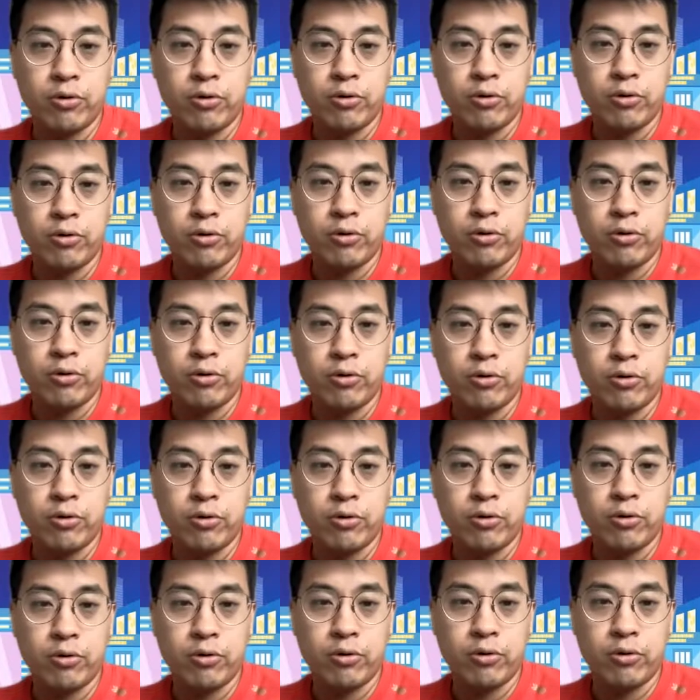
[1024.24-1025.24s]
rates,
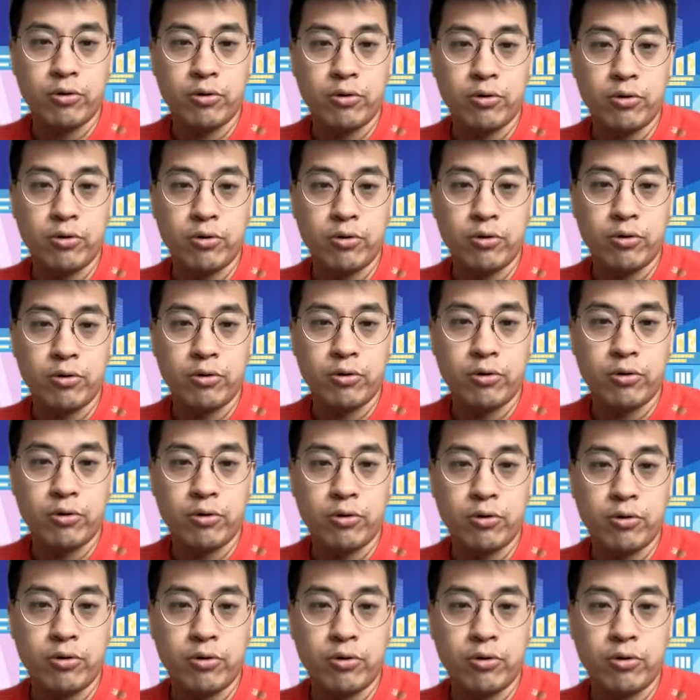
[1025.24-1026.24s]
how you think about
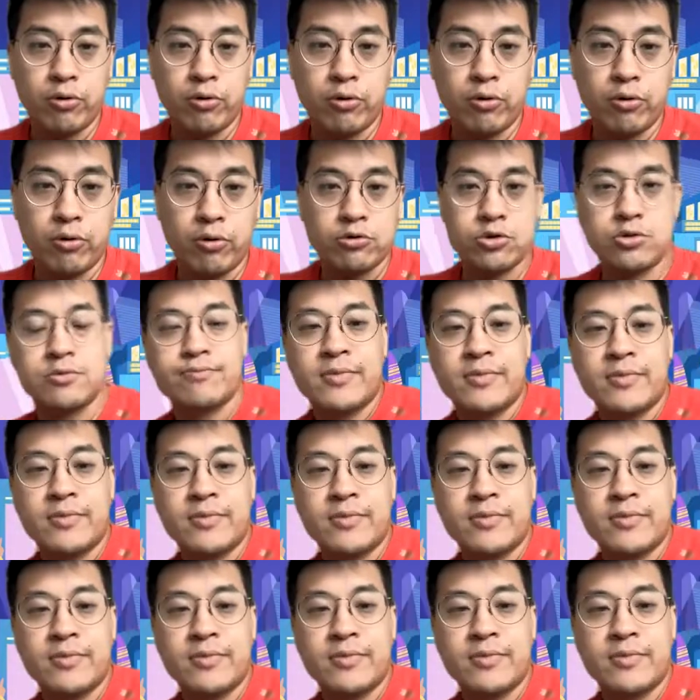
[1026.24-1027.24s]
market expansion,
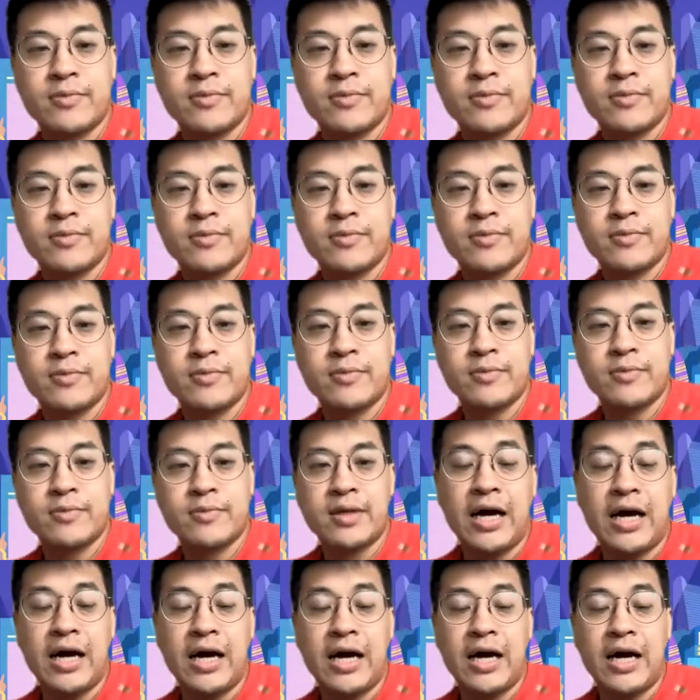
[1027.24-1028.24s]
and ultimately how you
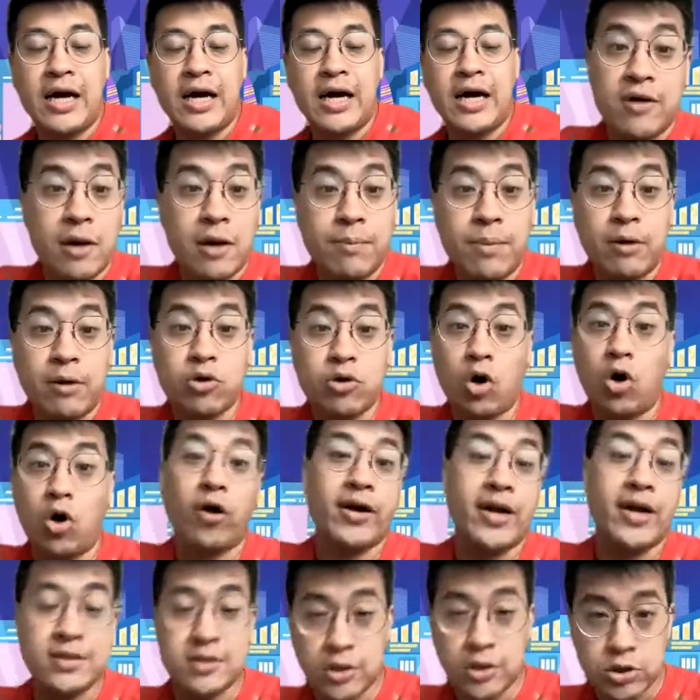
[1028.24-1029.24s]
think about your
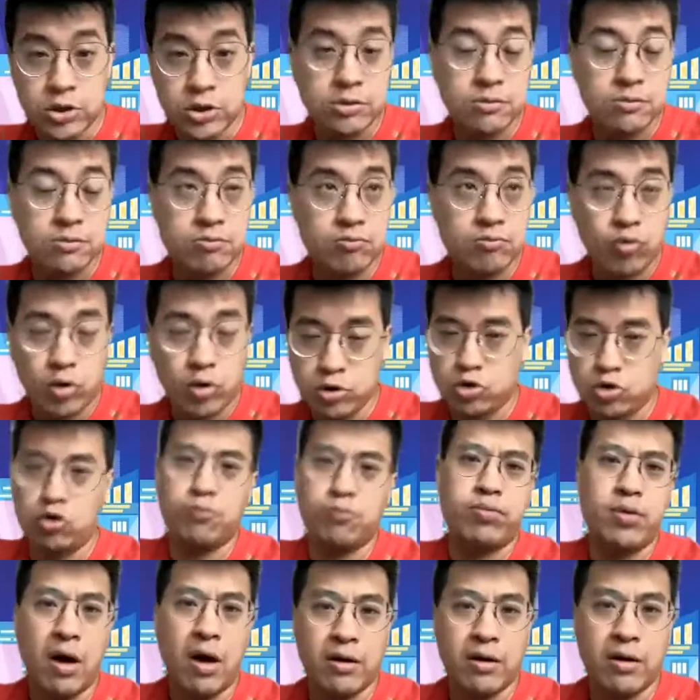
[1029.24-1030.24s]
organization. What do you
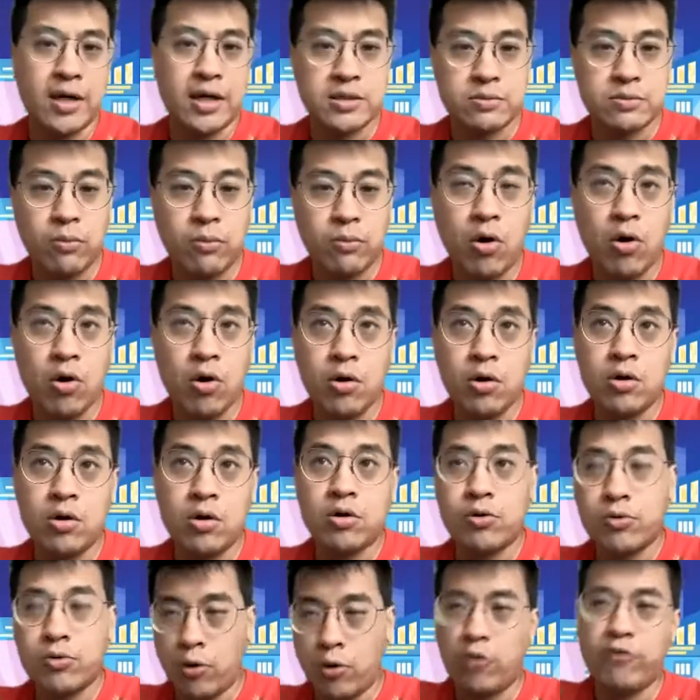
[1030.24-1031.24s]
prioritize more?
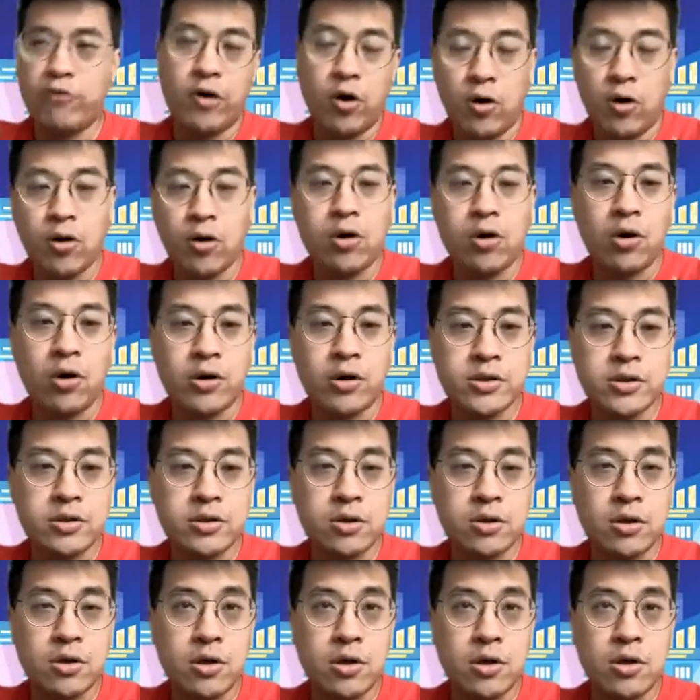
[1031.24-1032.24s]
Growth at all costs,
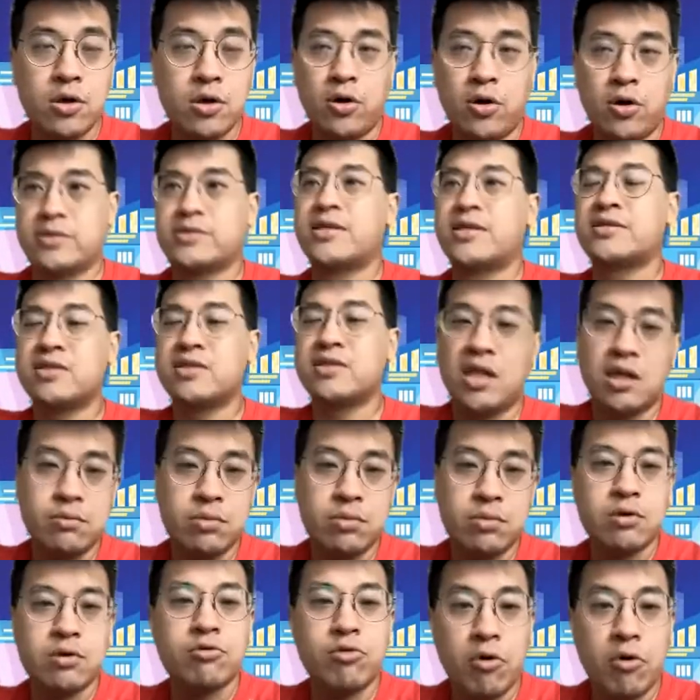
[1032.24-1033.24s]
or
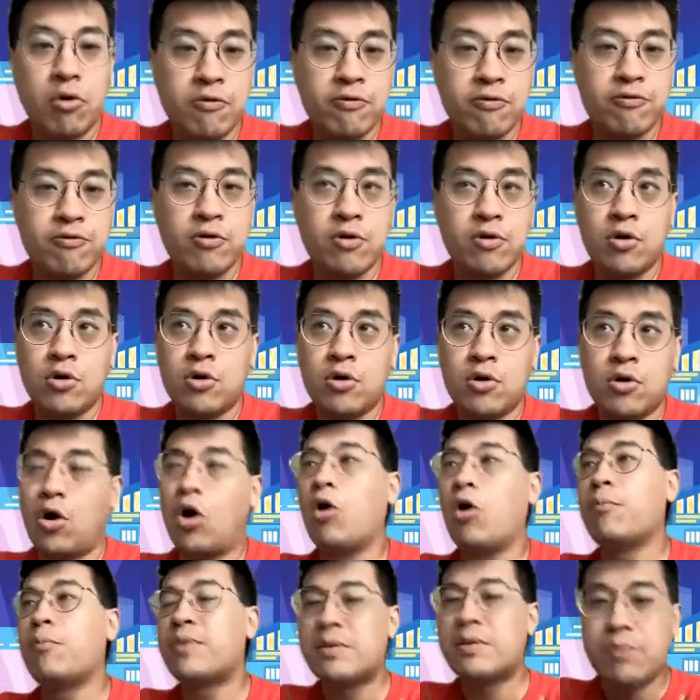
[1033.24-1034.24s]
sustainable growth,
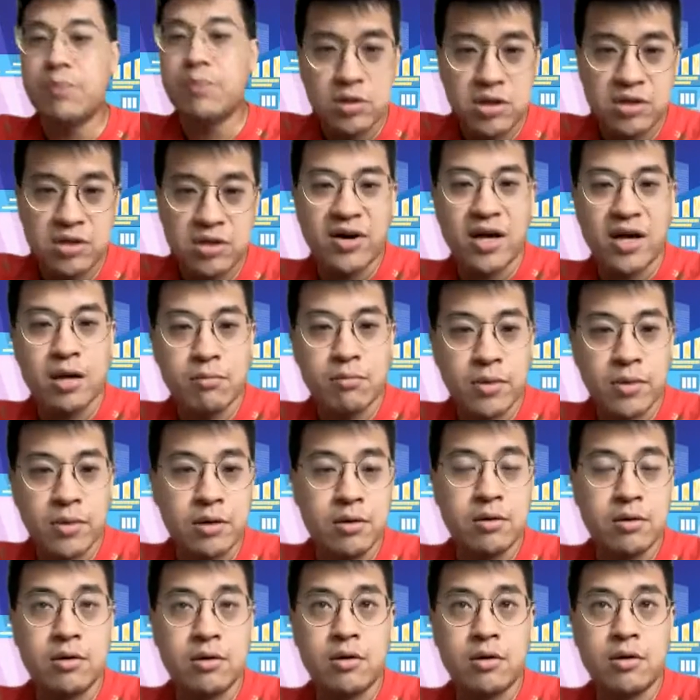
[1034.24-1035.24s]
or people
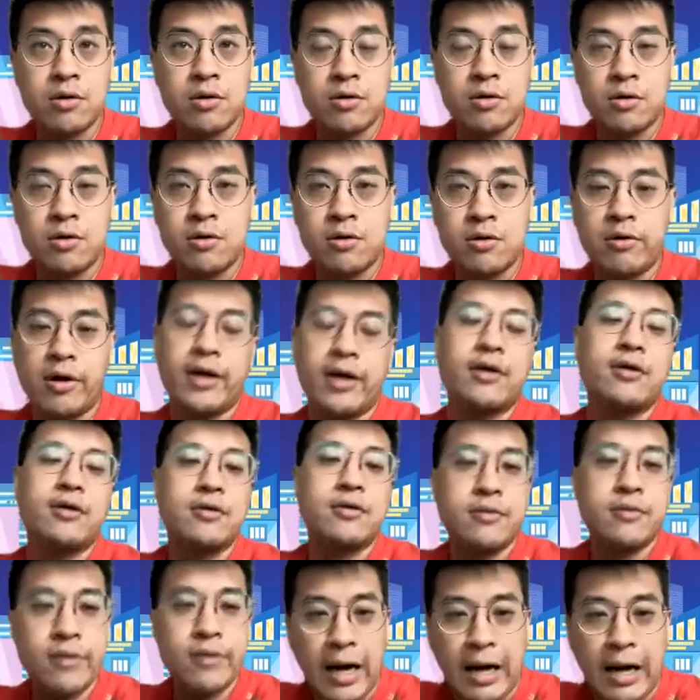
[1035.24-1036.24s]
development, right?
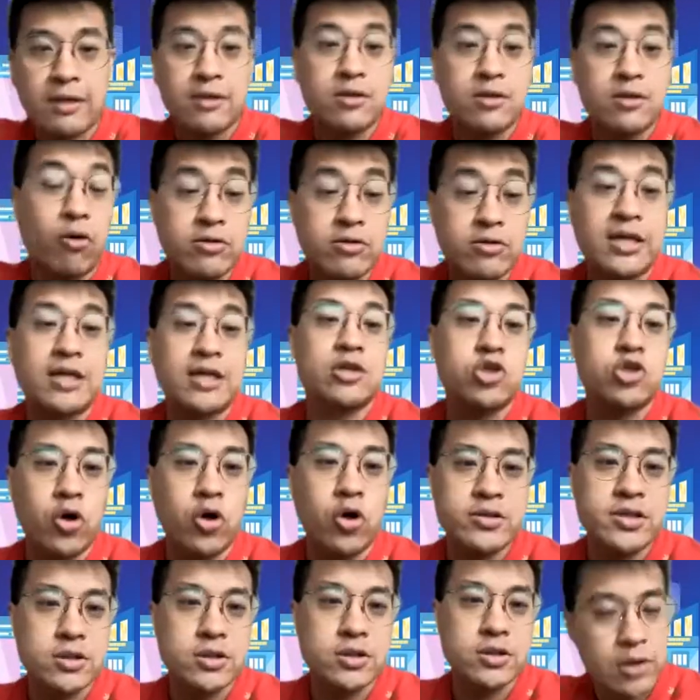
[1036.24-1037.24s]
Those are the
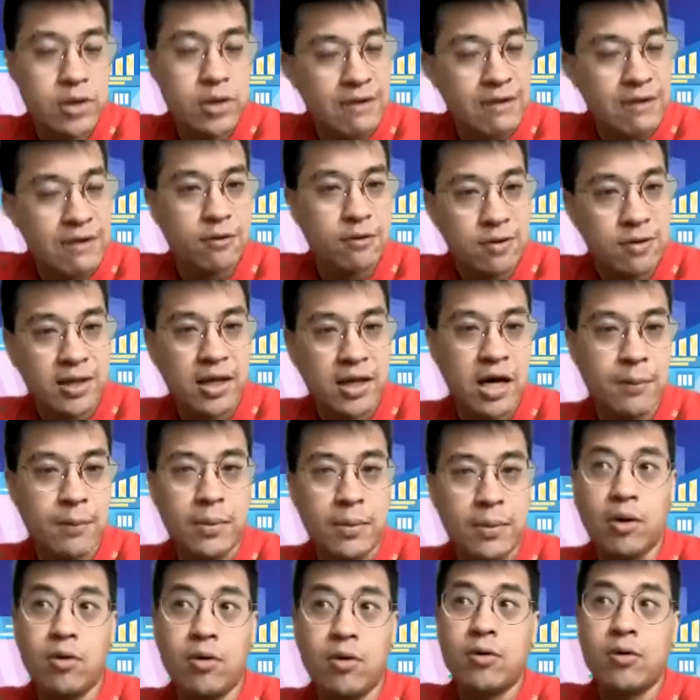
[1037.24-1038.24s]
choices you have to think
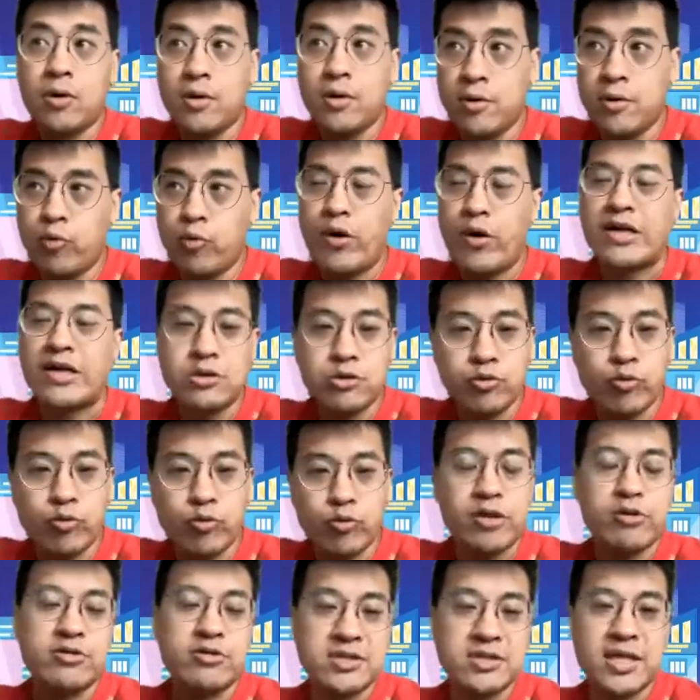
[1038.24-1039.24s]
about
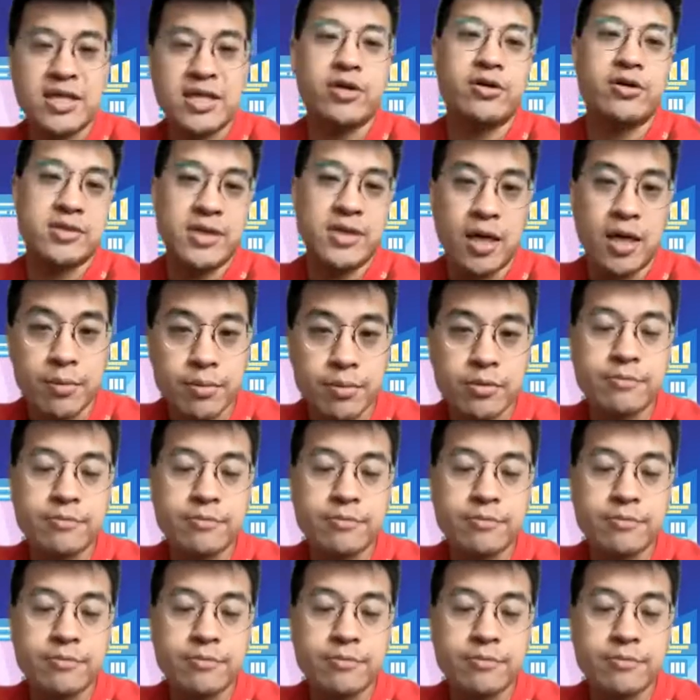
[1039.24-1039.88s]
when you start your startup.